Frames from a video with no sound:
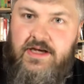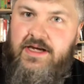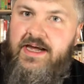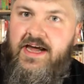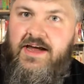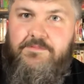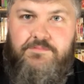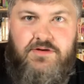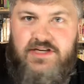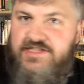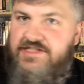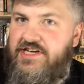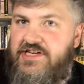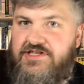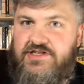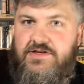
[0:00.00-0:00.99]
and
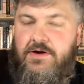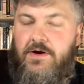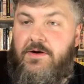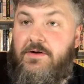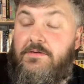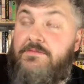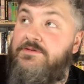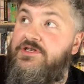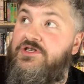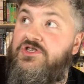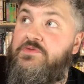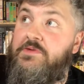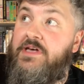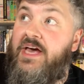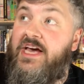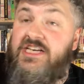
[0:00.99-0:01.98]
PlayStation or excuse
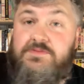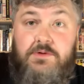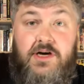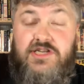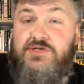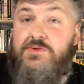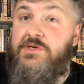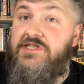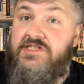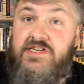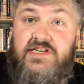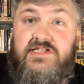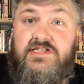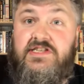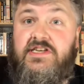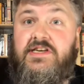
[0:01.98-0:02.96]
me Xbox
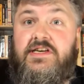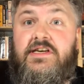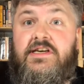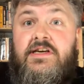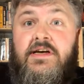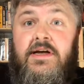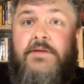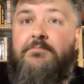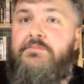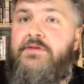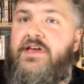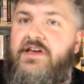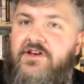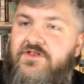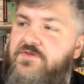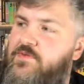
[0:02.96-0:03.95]
360,
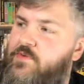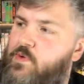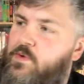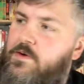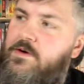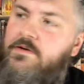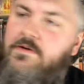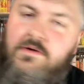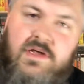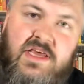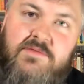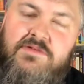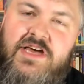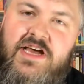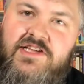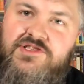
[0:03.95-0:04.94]
PS4,
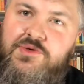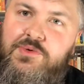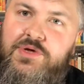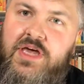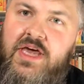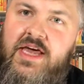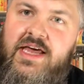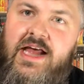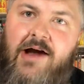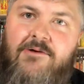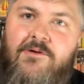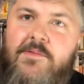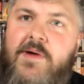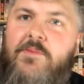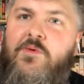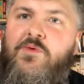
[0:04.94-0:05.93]
NBA 2K. I
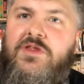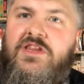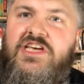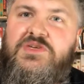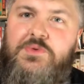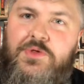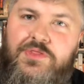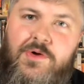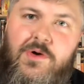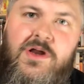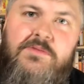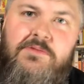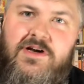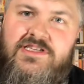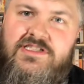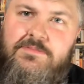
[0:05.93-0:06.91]
remember when these were 30
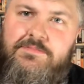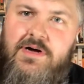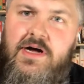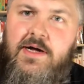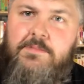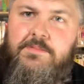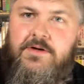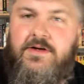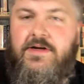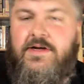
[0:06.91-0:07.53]
bucks a pop.